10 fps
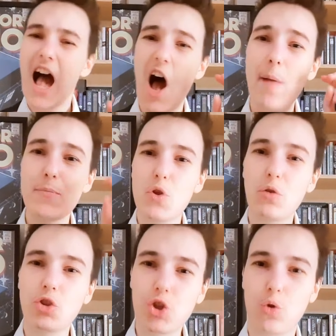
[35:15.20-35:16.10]
I'm
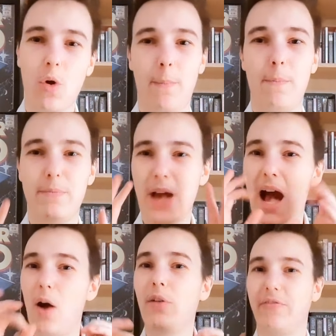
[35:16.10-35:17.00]
not sure
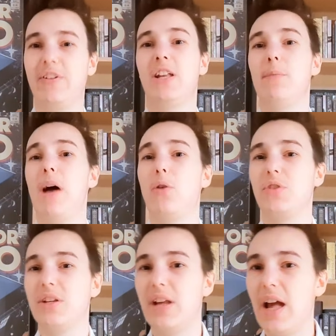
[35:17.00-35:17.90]
how I feel about it.